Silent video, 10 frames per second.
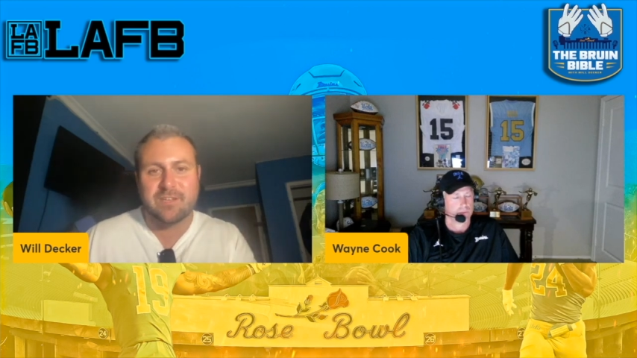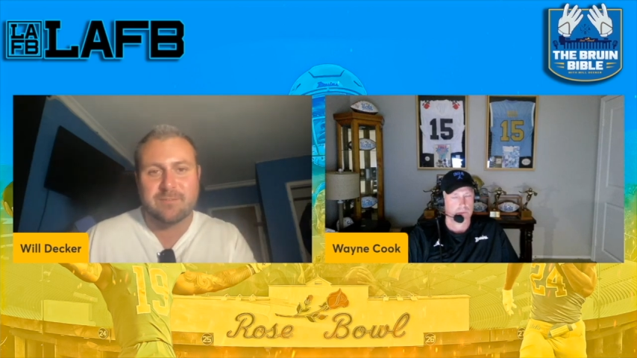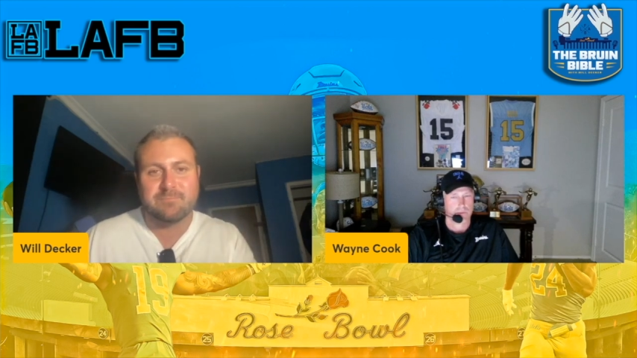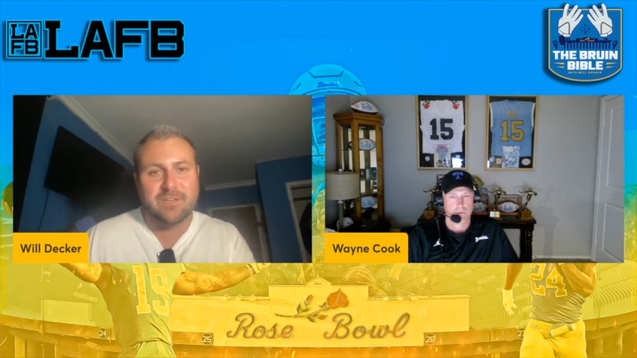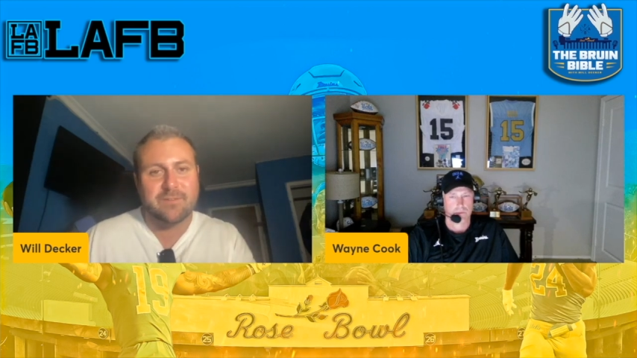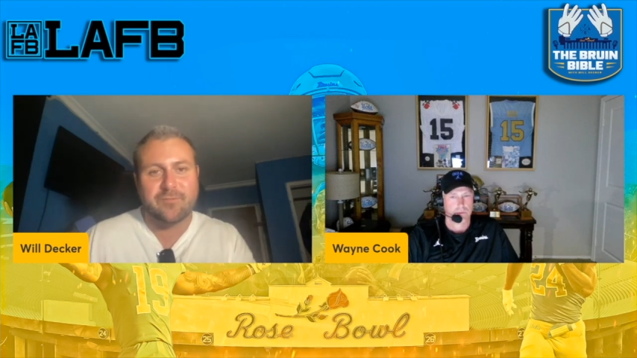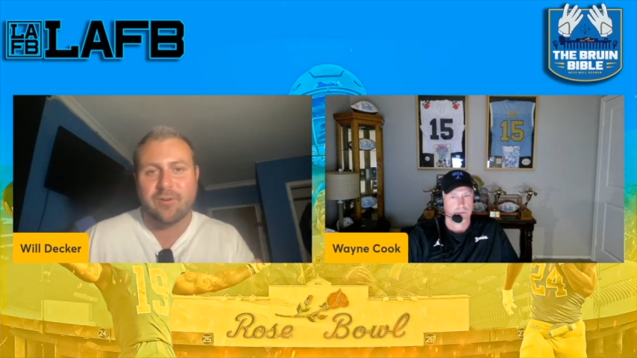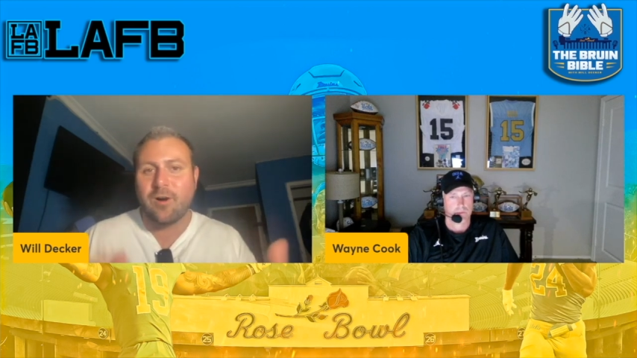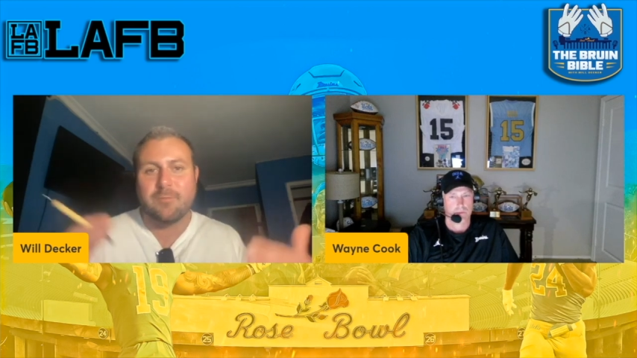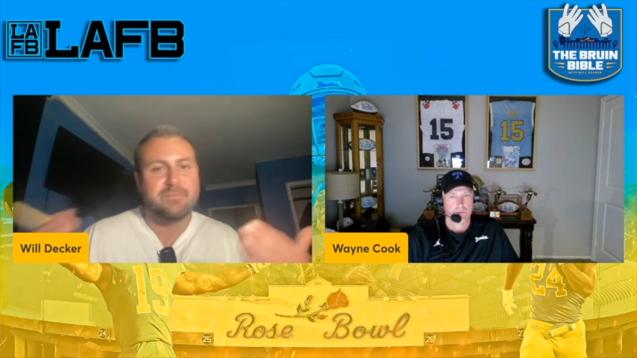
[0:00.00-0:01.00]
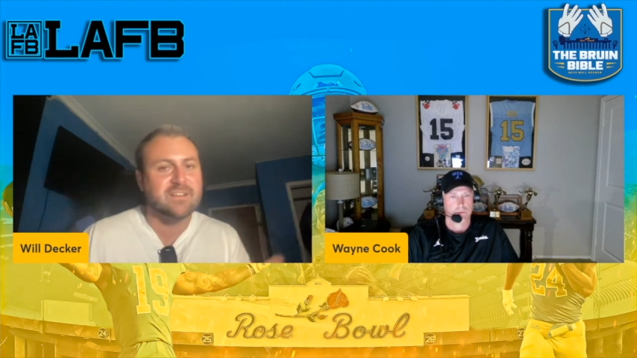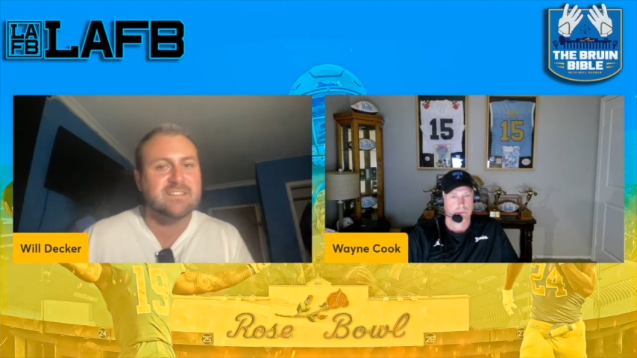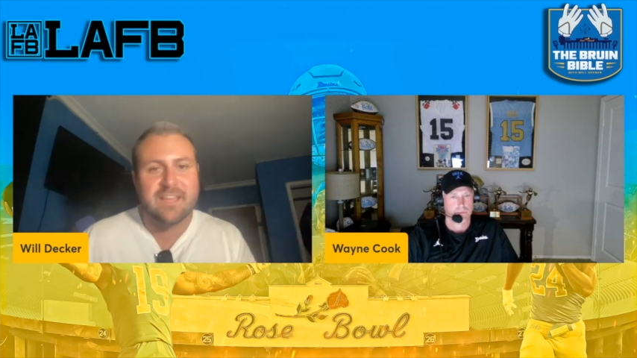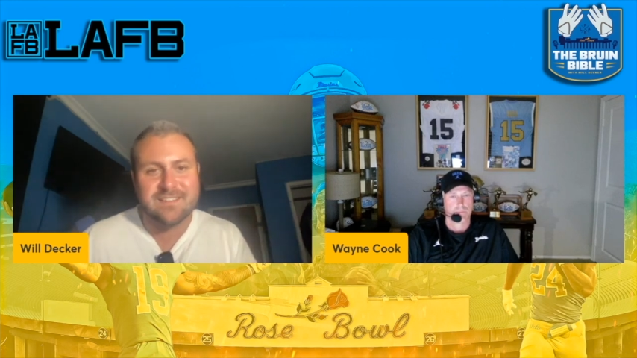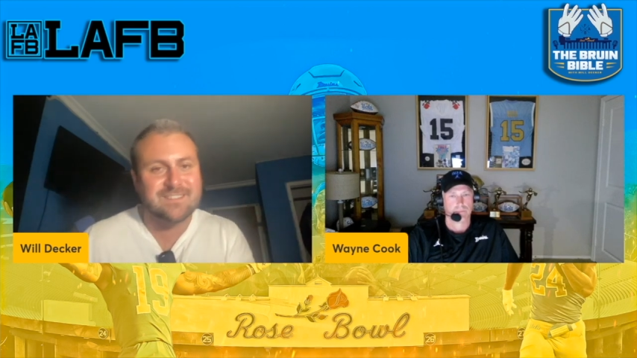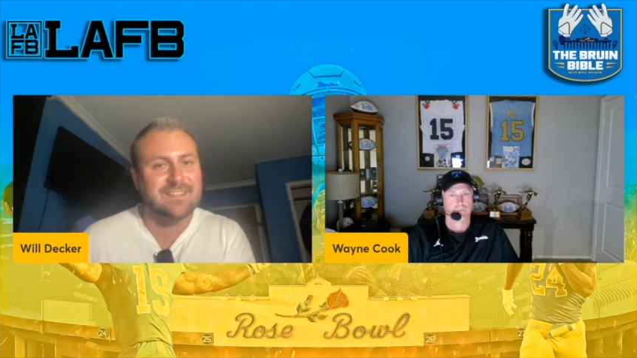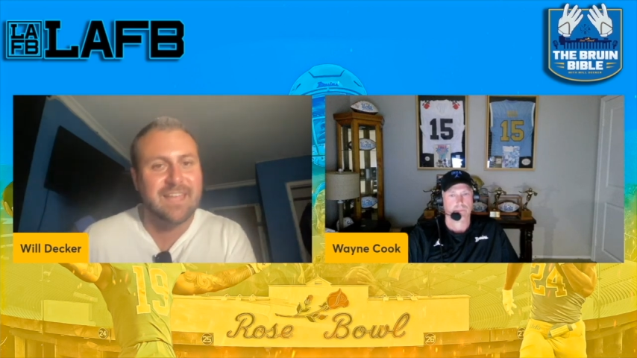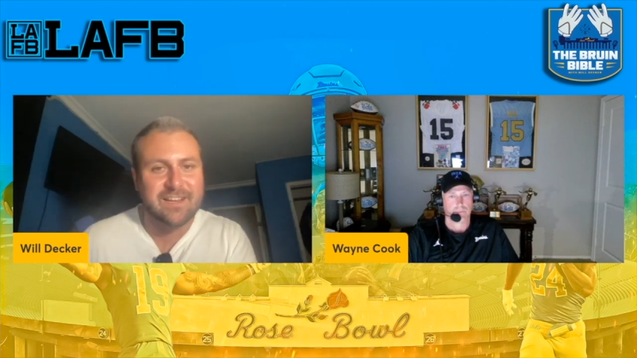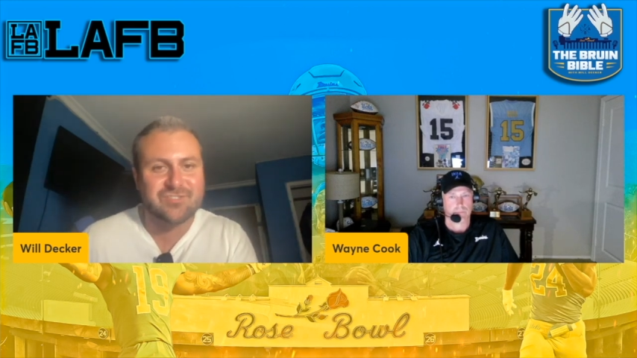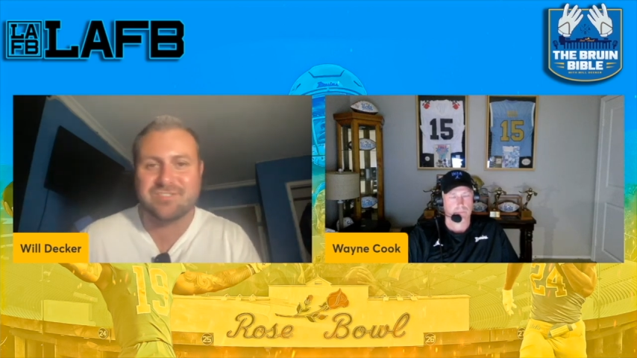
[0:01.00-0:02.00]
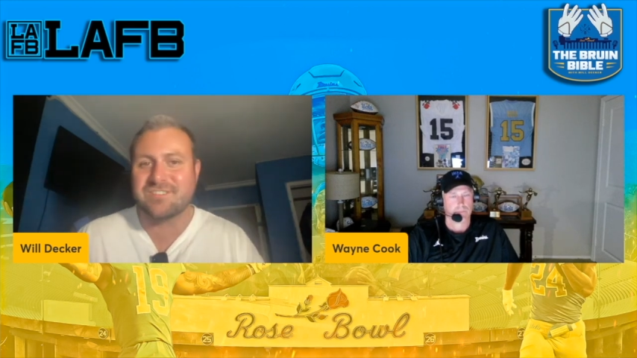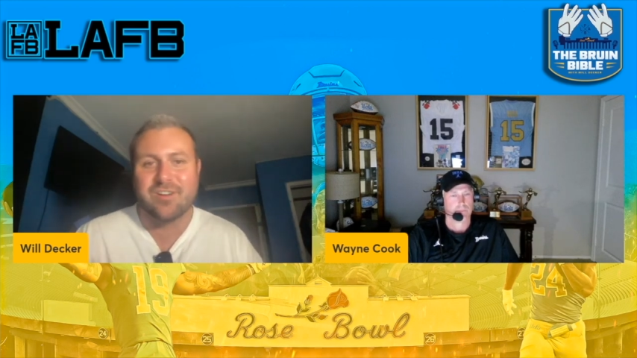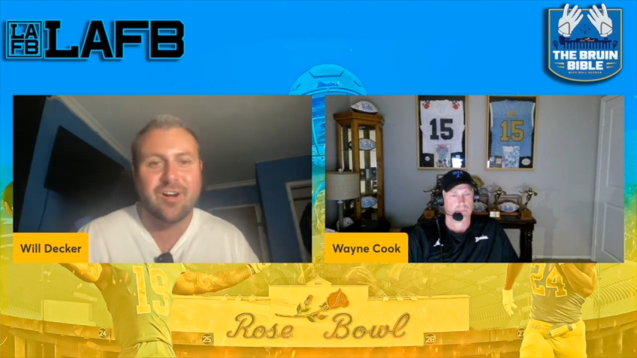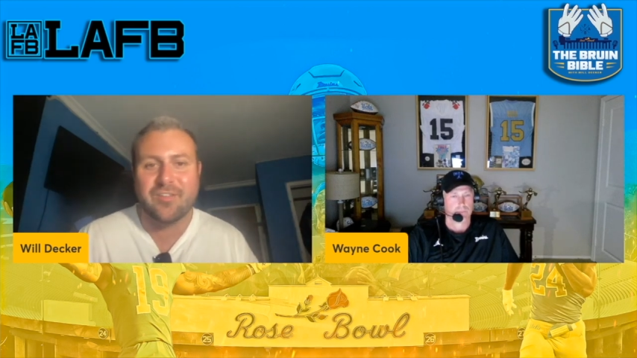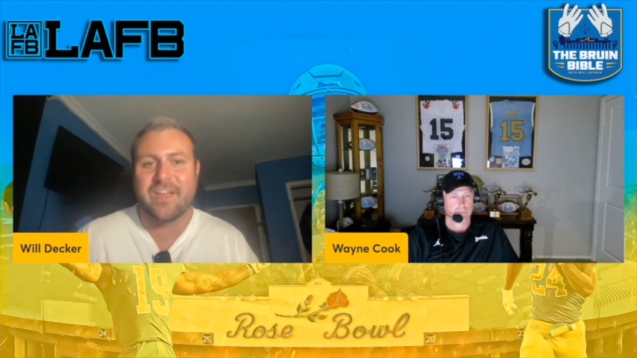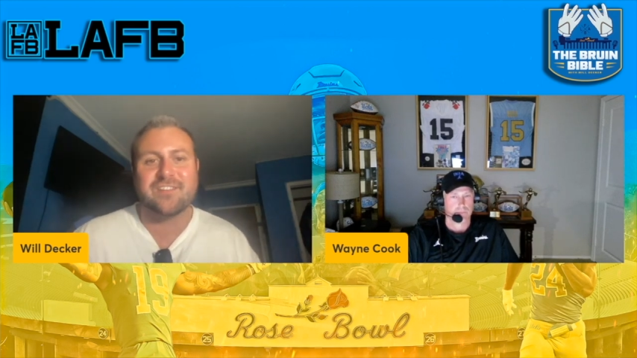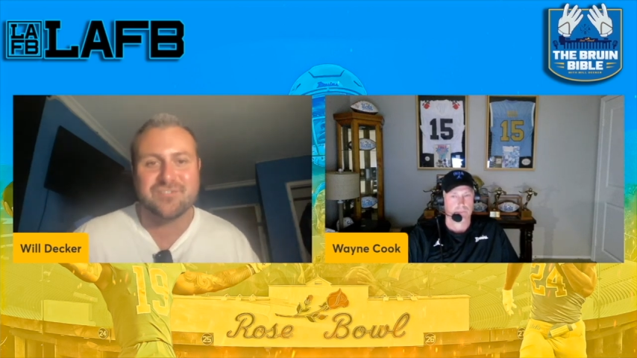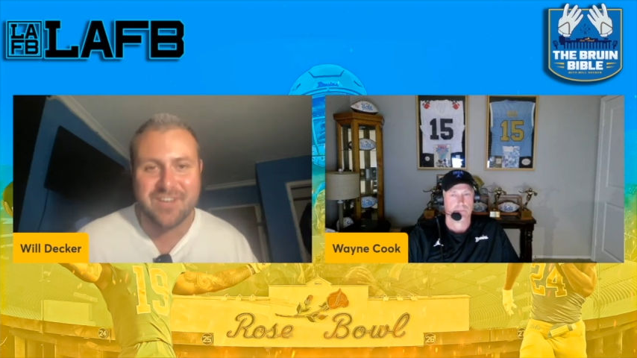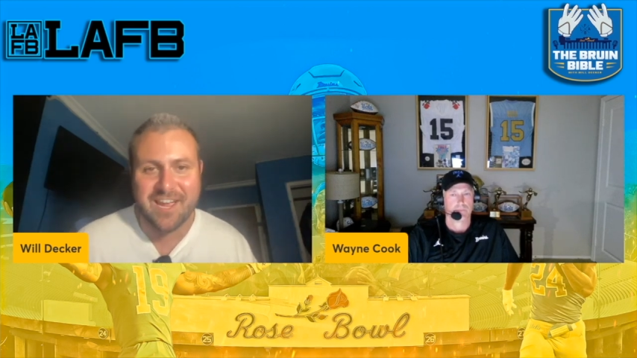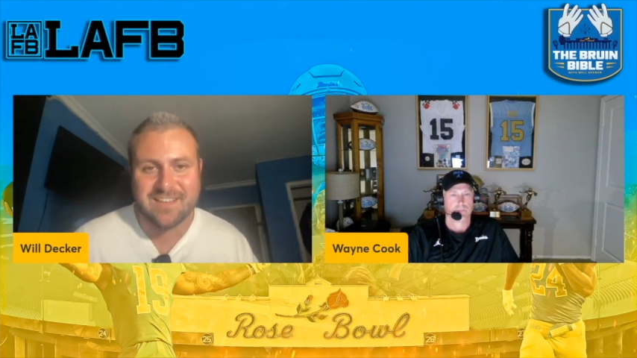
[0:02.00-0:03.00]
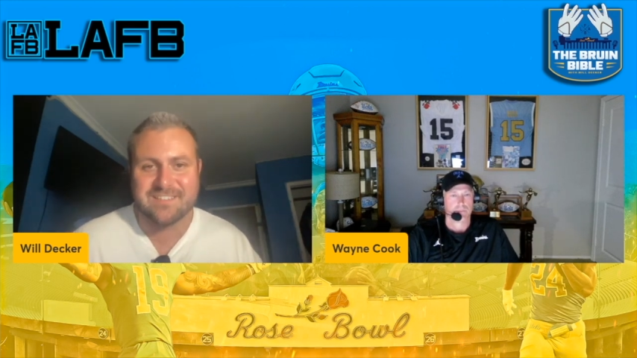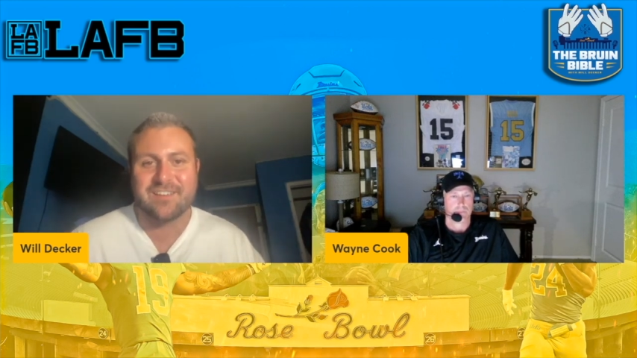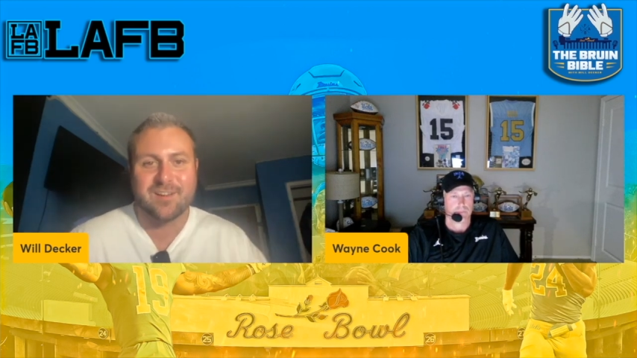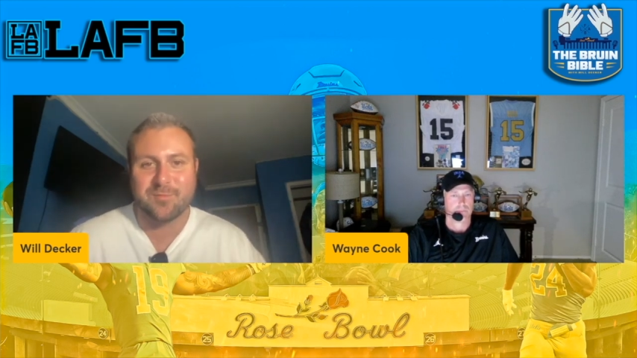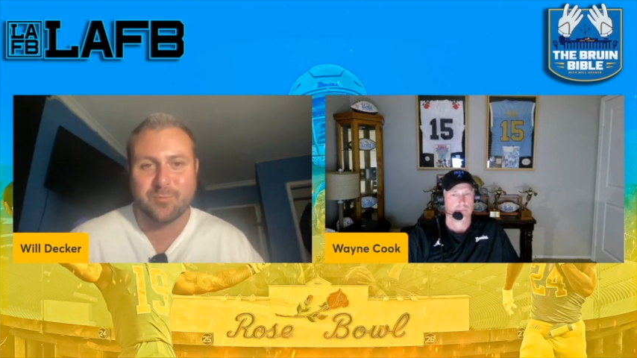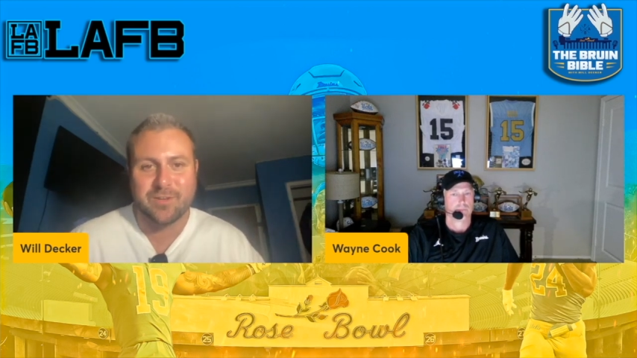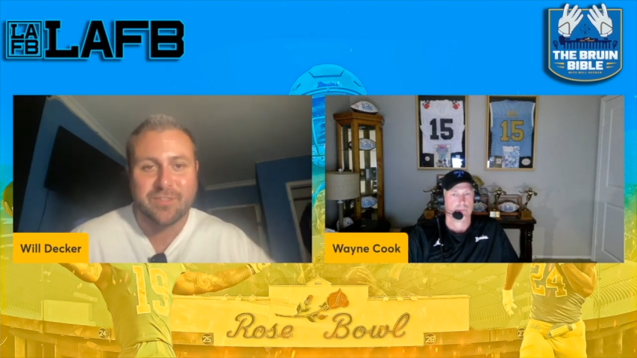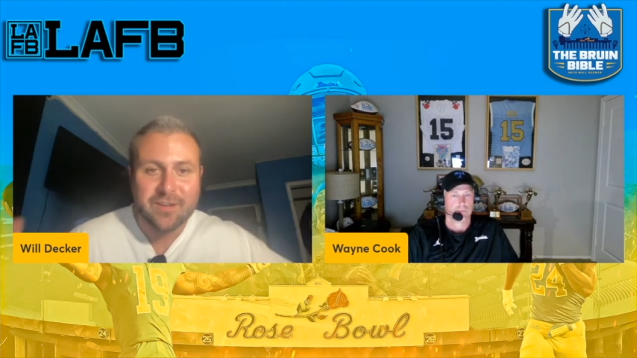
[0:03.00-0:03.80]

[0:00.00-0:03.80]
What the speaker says: competing for all Big Ten selections and all that jazz that comes with